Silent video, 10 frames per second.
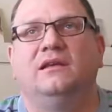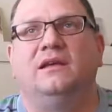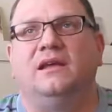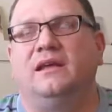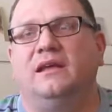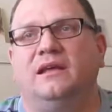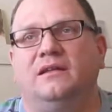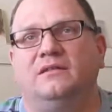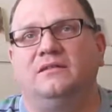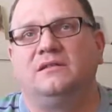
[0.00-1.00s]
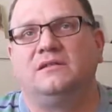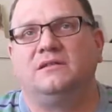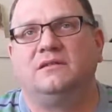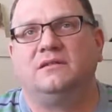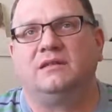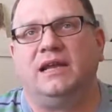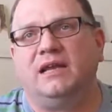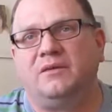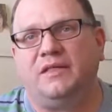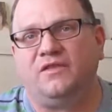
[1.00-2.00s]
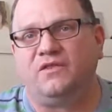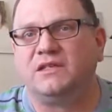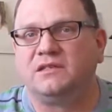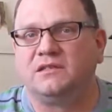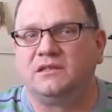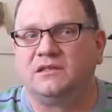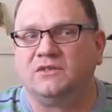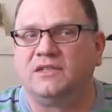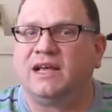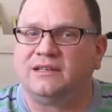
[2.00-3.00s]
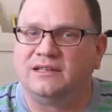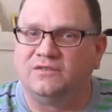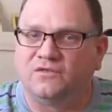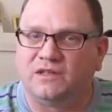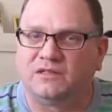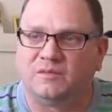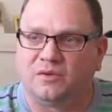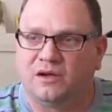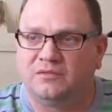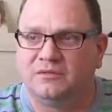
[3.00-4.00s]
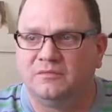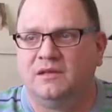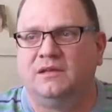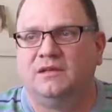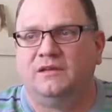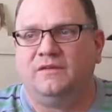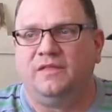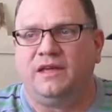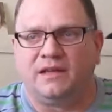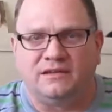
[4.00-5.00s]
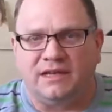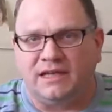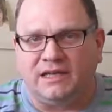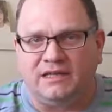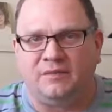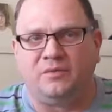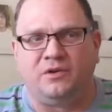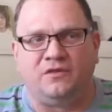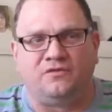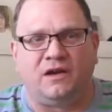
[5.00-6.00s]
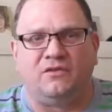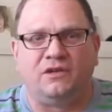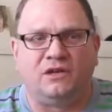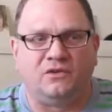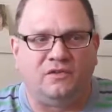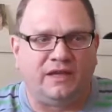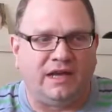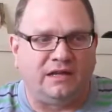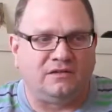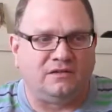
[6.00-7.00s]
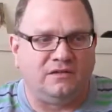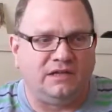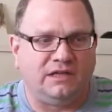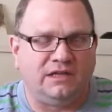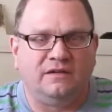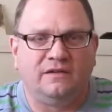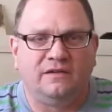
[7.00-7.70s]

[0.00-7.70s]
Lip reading: And so anyway, they fixed the seals. That didn't fix the problem. Then digging deeper, found out that the